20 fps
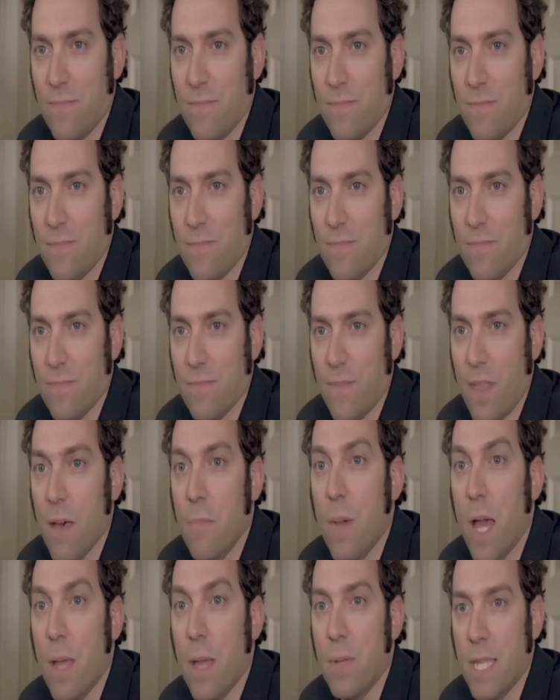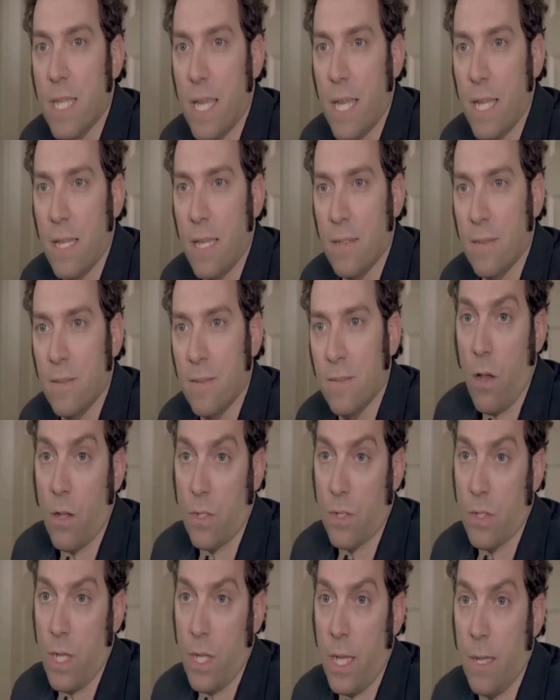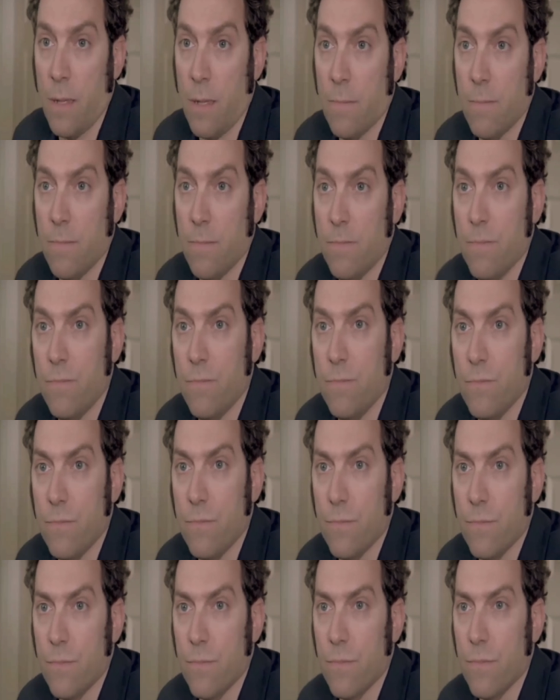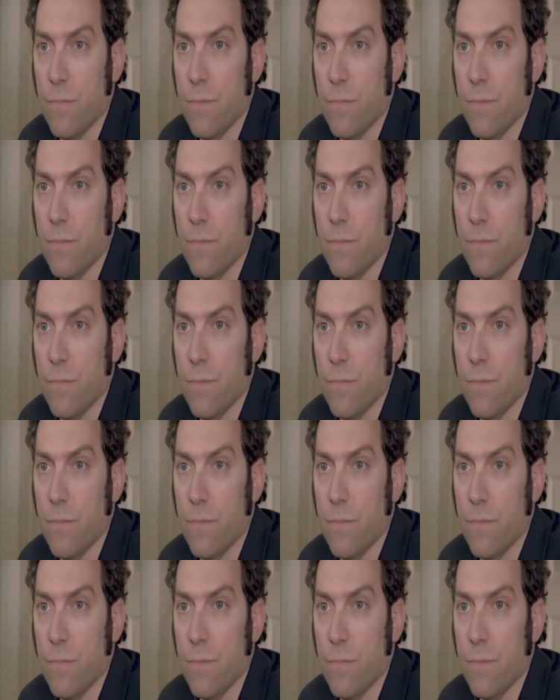Later, her friend, Barrett, tells him, before some time, my